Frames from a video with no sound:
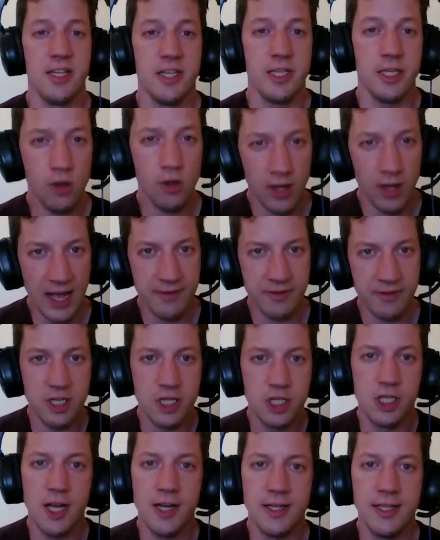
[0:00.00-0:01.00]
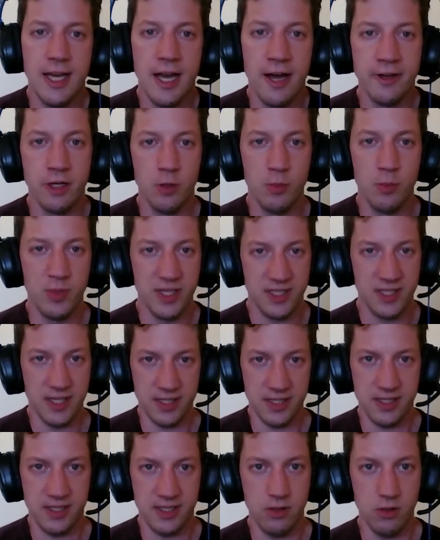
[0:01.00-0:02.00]
You don't have to shut down your
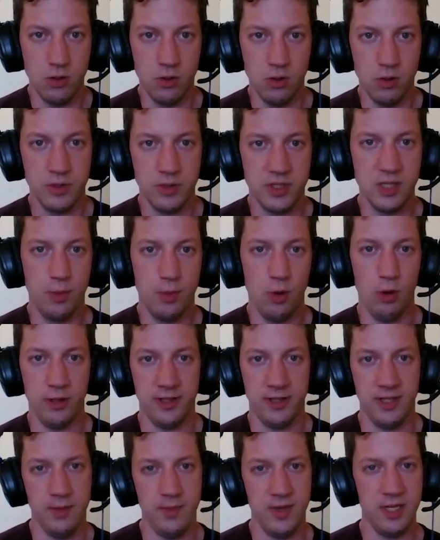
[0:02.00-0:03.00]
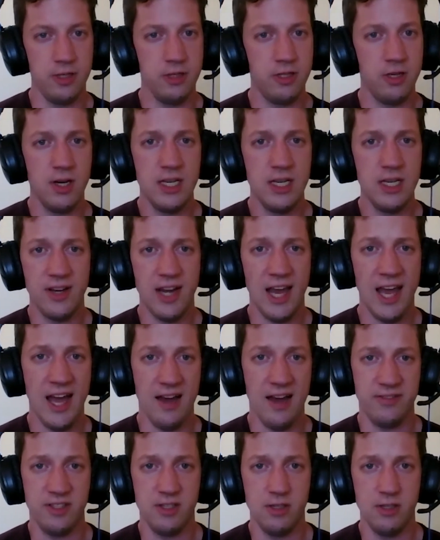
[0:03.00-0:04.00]
business to support them, and you don't even
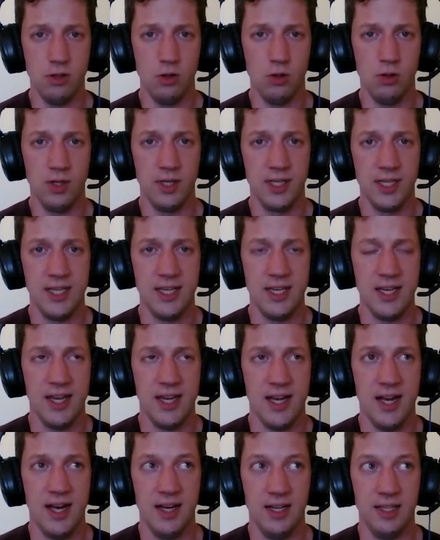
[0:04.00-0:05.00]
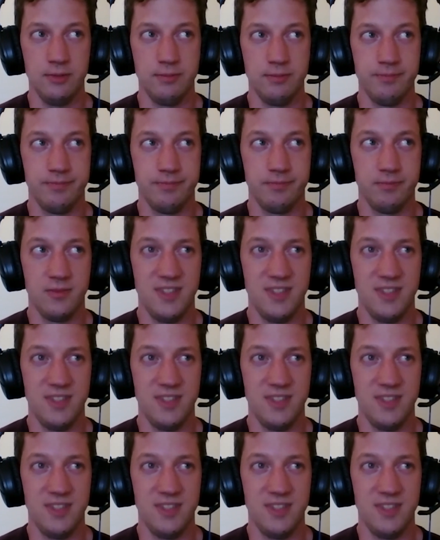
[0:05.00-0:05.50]
have to um,